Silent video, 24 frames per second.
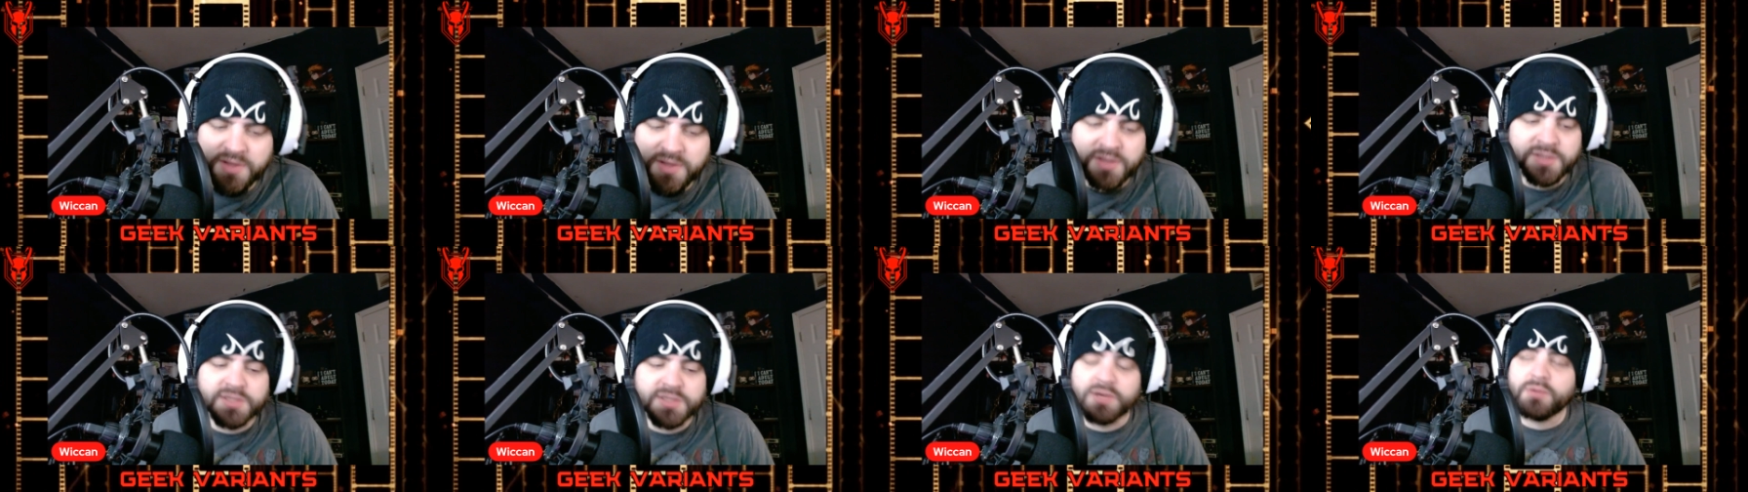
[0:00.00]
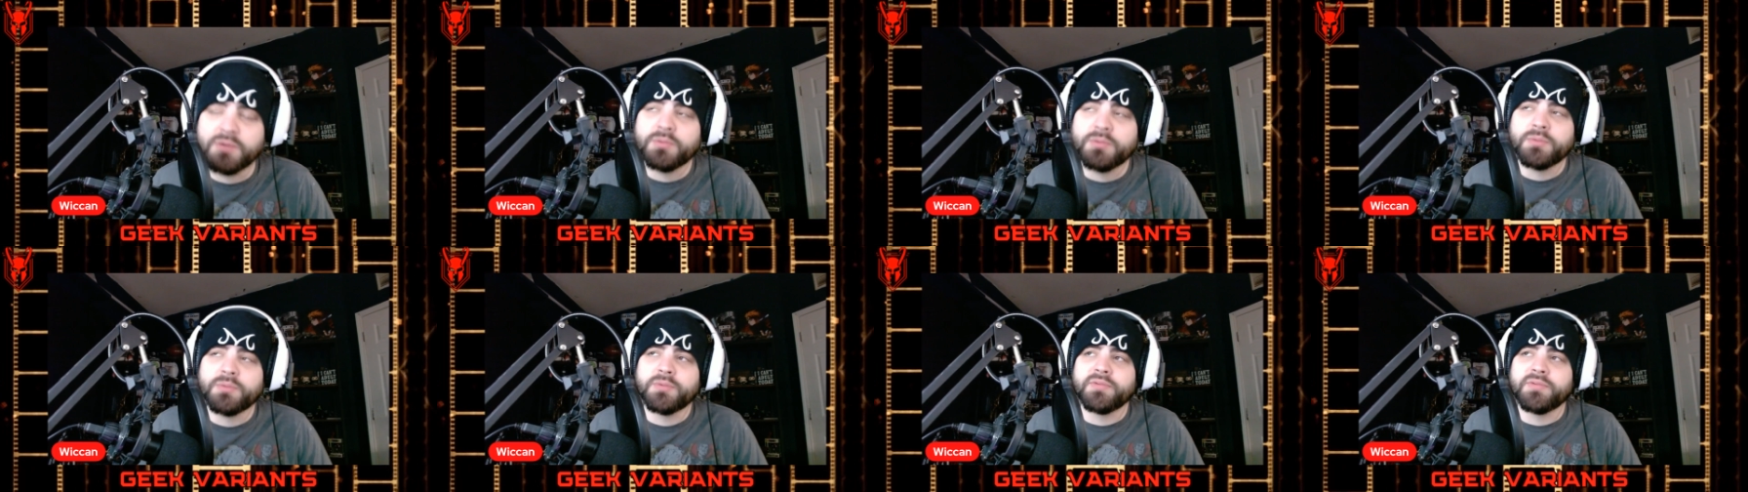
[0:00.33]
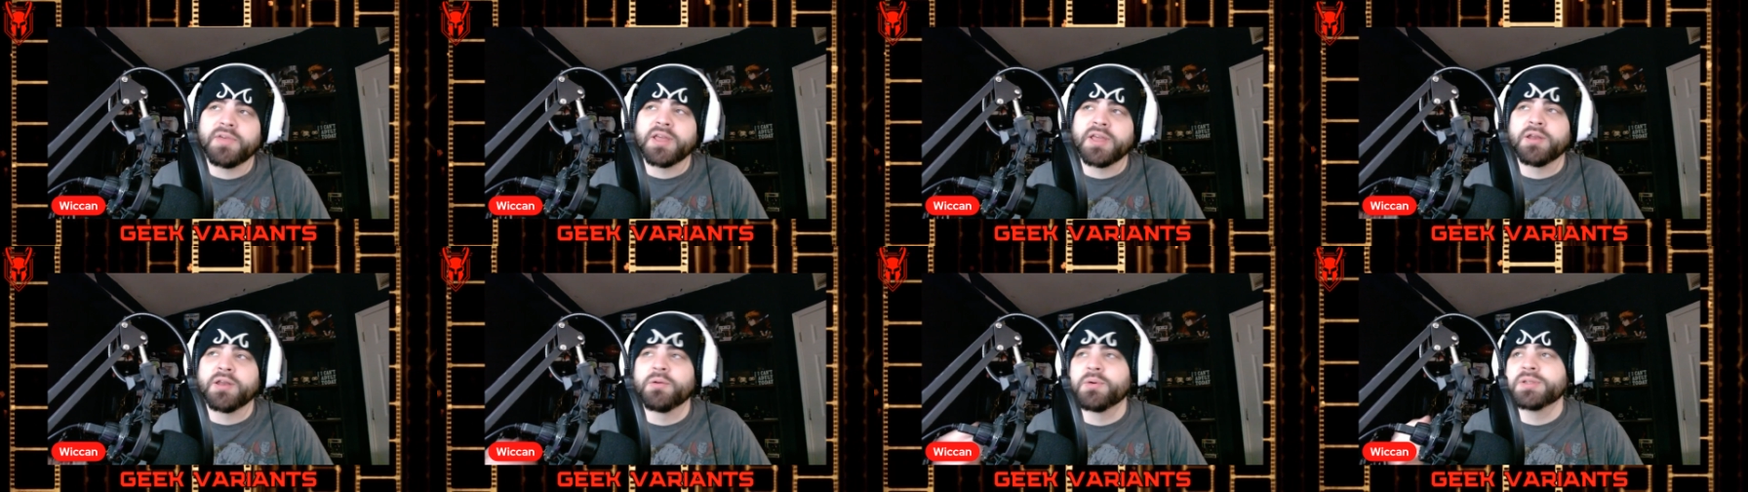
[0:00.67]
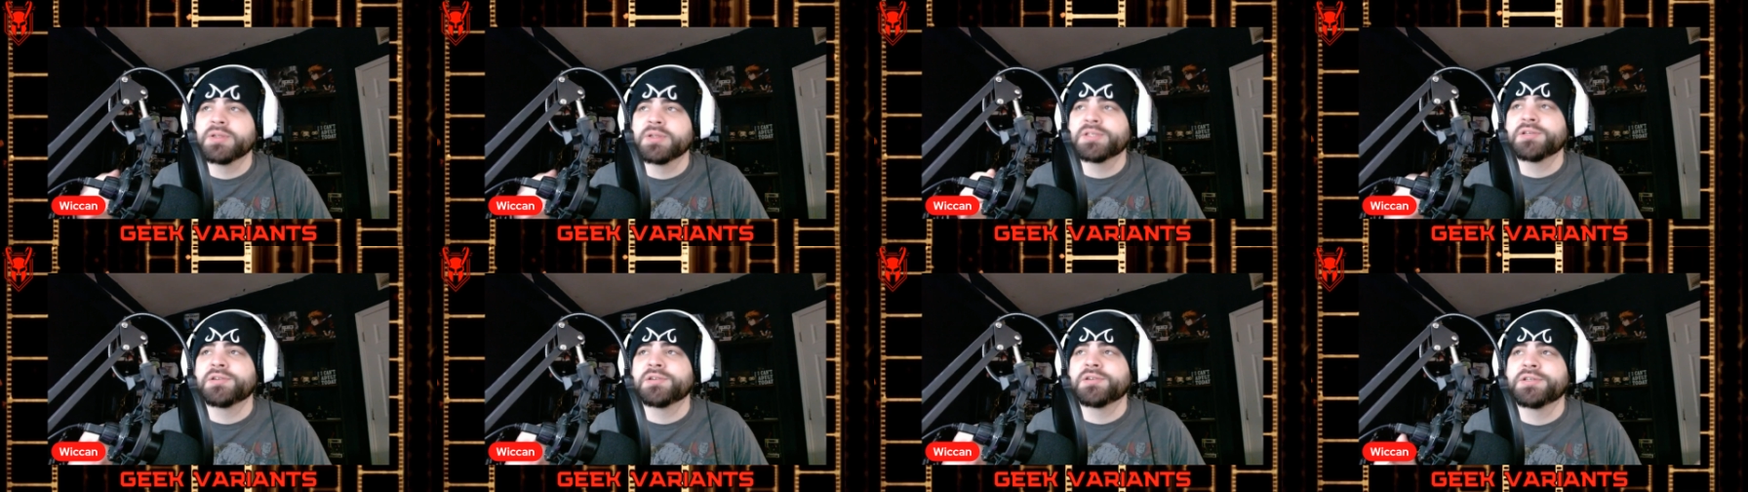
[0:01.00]
So, in no
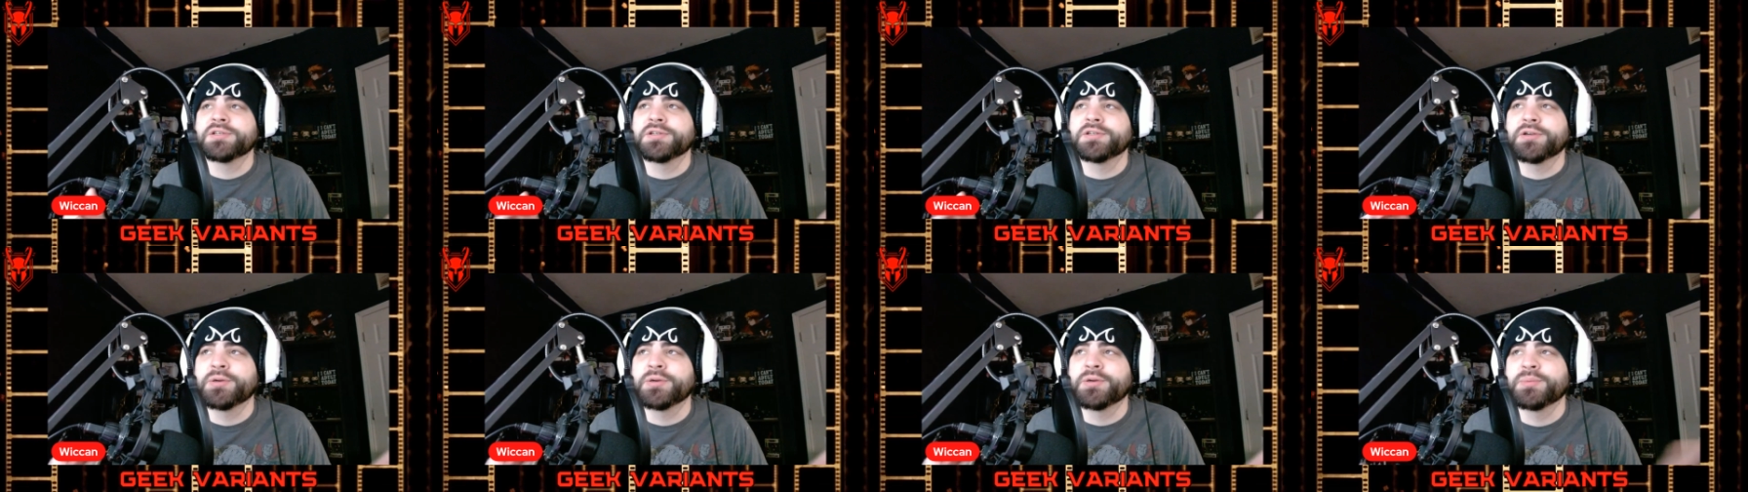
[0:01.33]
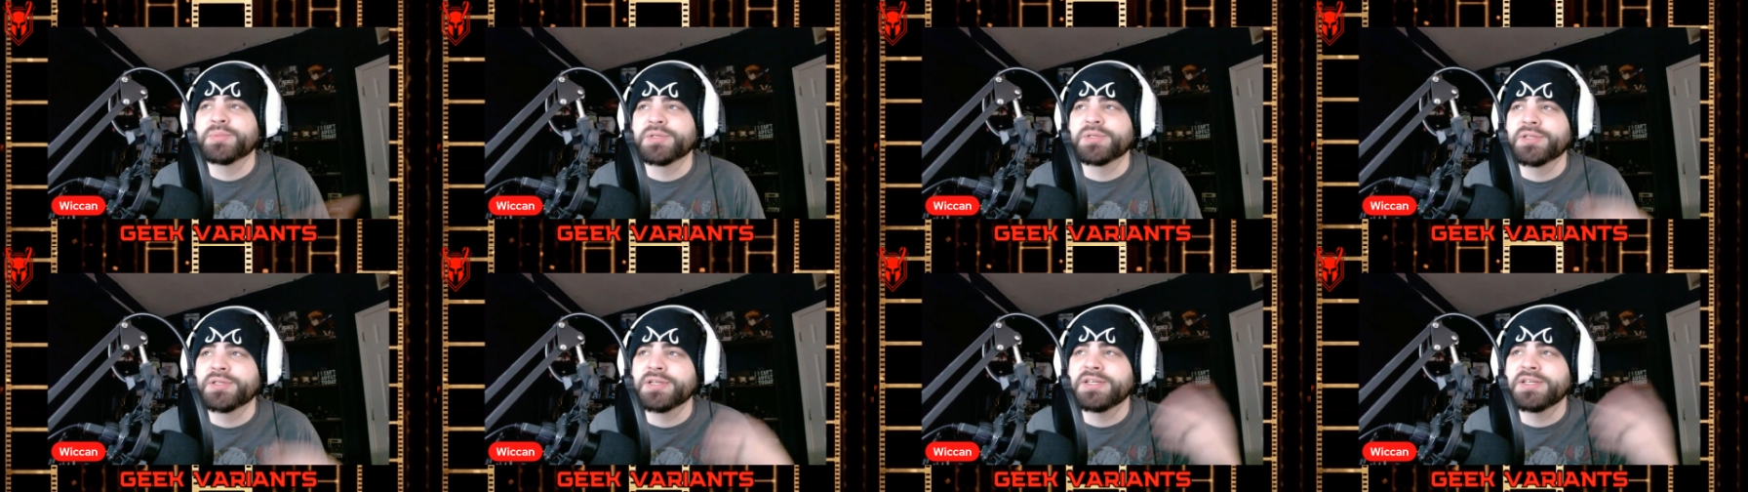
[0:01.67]
uncertain terms,